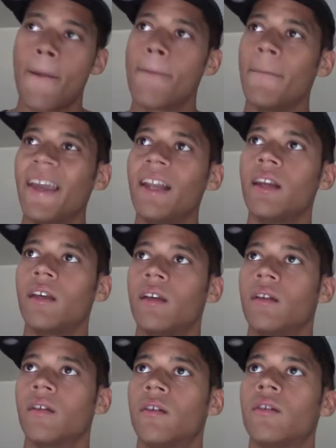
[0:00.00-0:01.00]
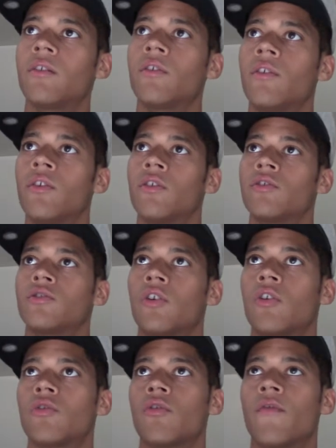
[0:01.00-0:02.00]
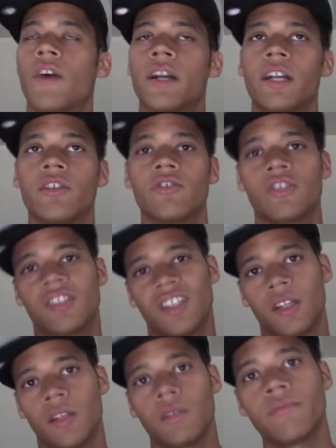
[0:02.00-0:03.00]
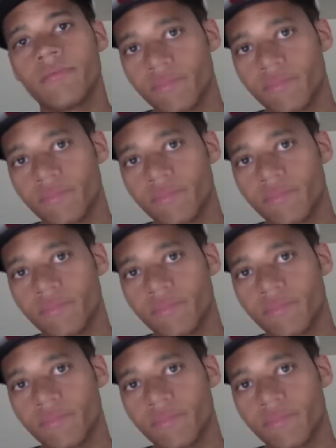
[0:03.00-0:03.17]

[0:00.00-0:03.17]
Mainly, so you find out your ascendant.